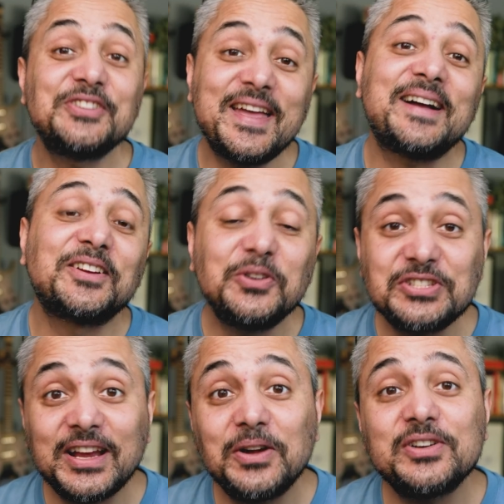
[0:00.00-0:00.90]
yeah, go
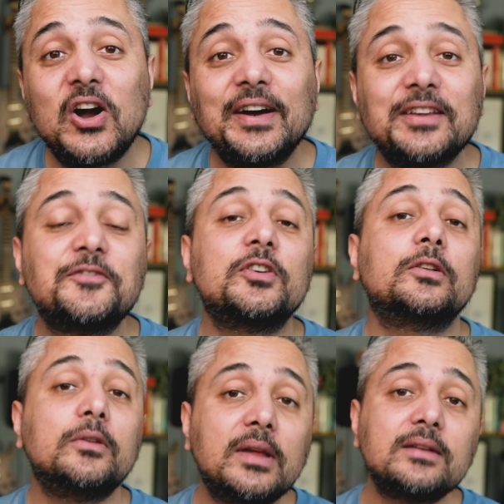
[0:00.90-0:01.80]
check out Arc if you're
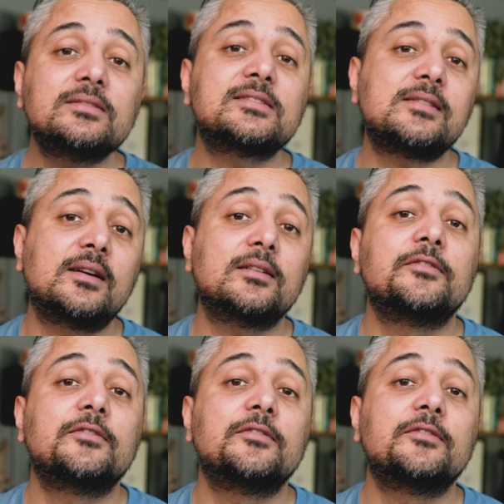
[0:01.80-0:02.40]
looking to start